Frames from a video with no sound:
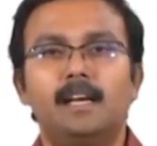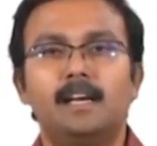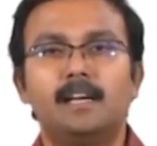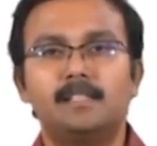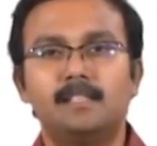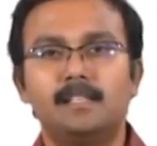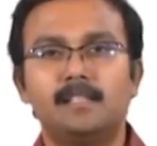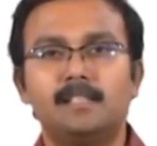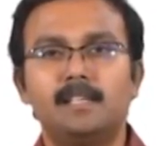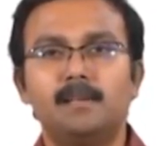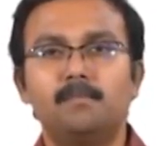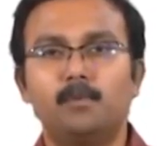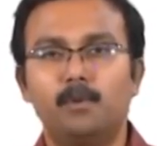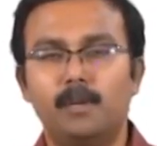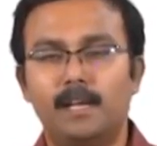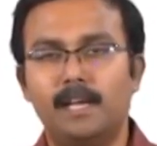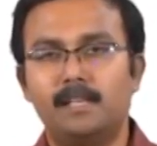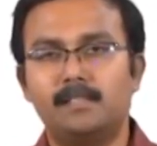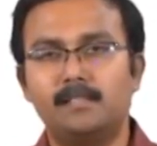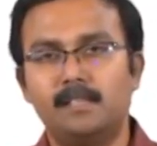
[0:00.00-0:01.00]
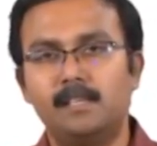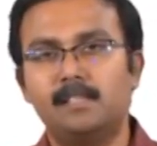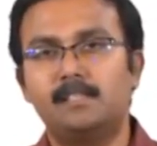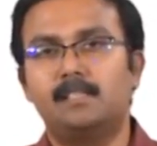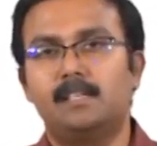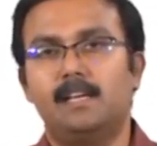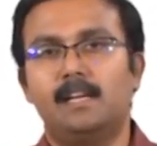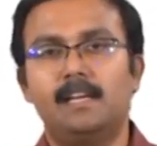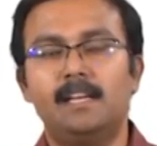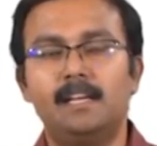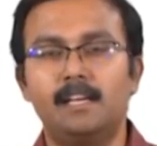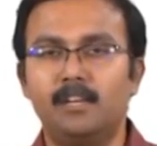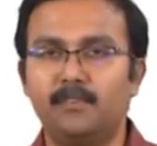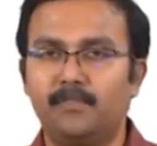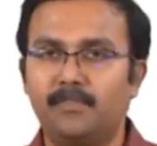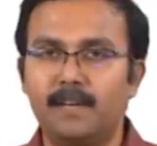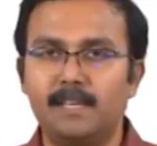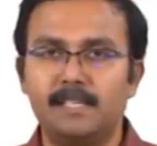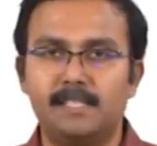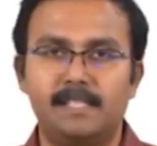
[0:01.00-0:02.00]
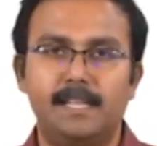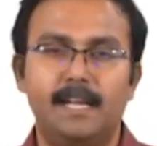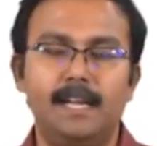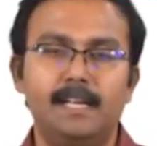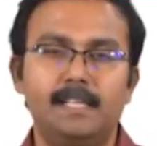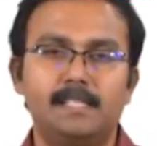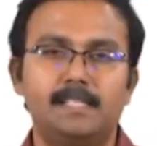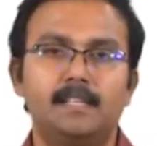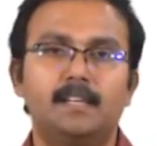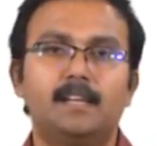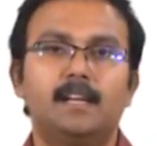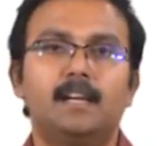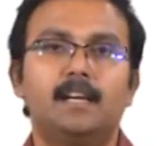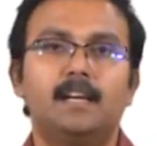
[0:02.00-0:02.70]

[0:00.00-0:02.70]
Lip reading: a system could exist in different states